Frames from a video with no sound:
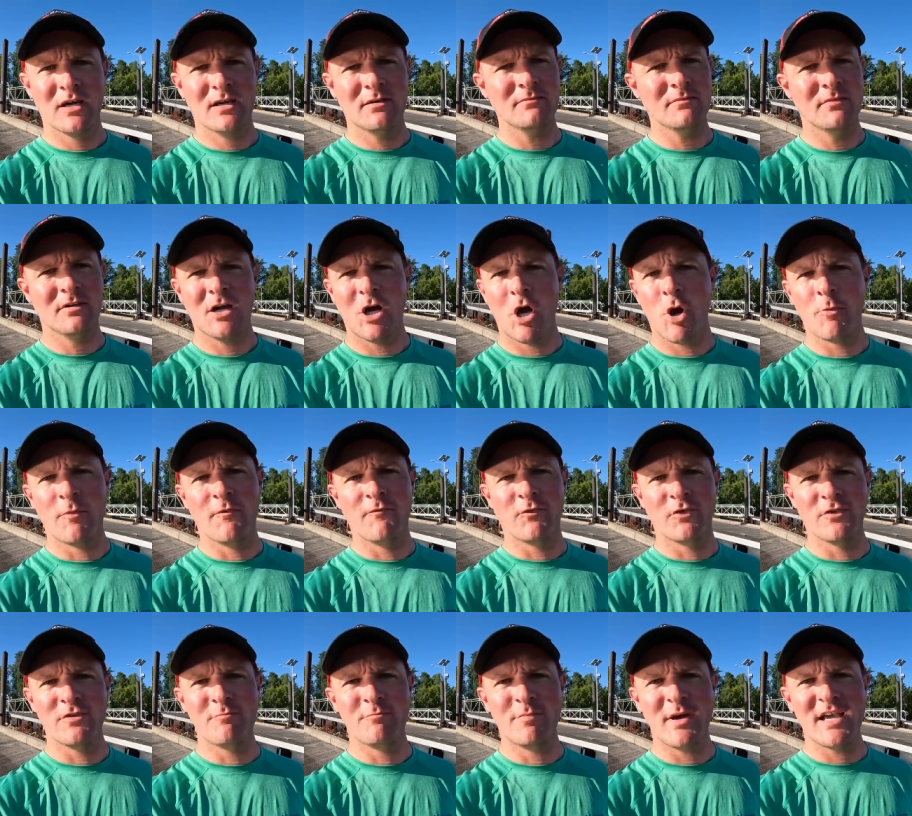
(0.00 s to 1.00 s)
up, hoping
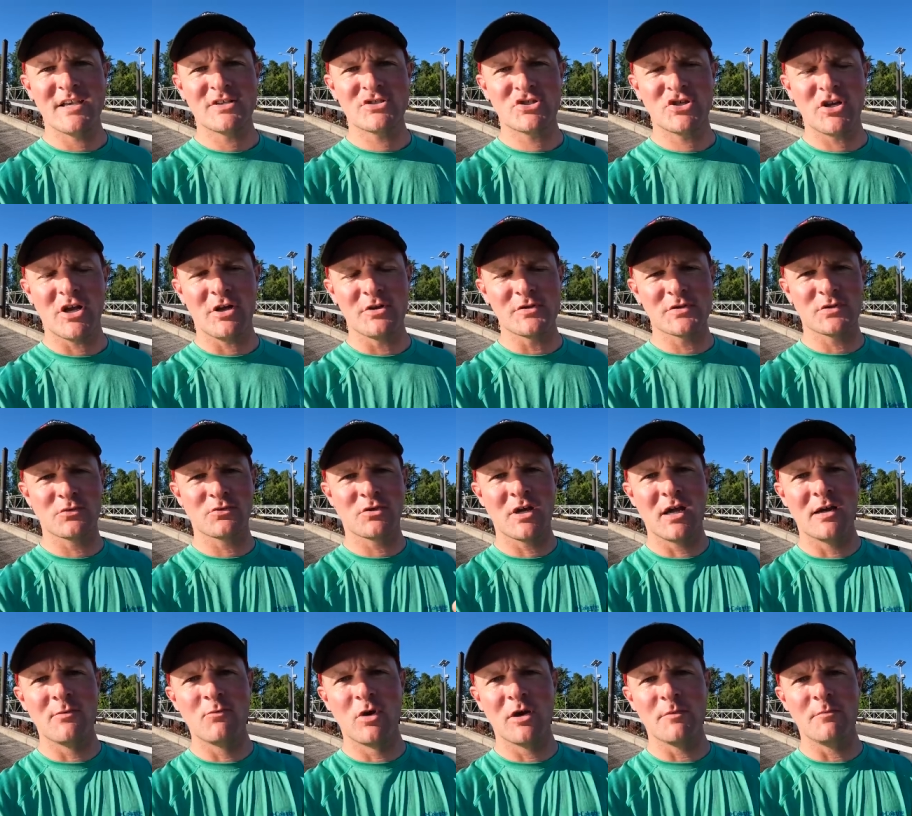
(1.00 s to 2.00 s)
for the best. Y'all, so
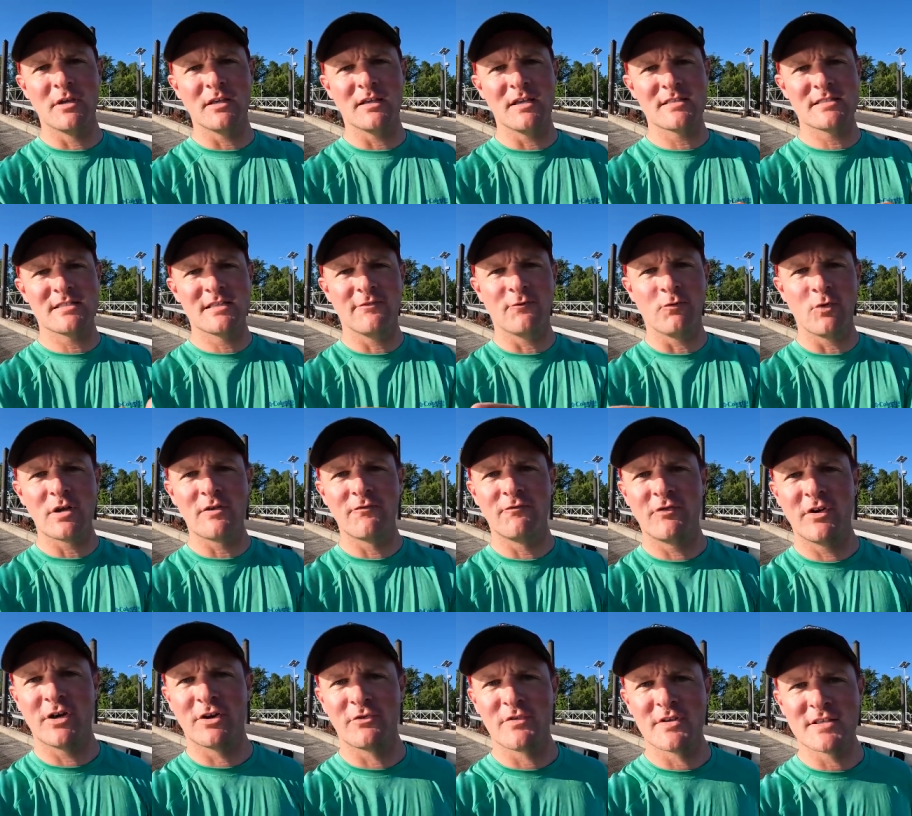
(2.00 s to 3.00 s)
come with me. Let's see if we can
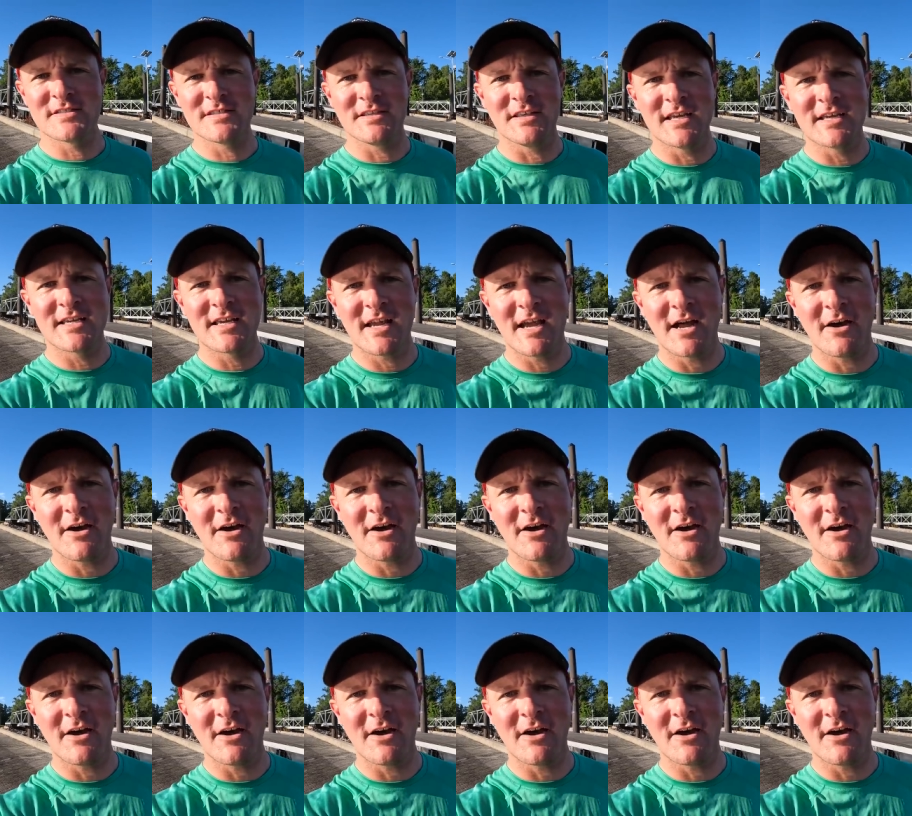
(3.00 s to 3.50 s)
figure this lake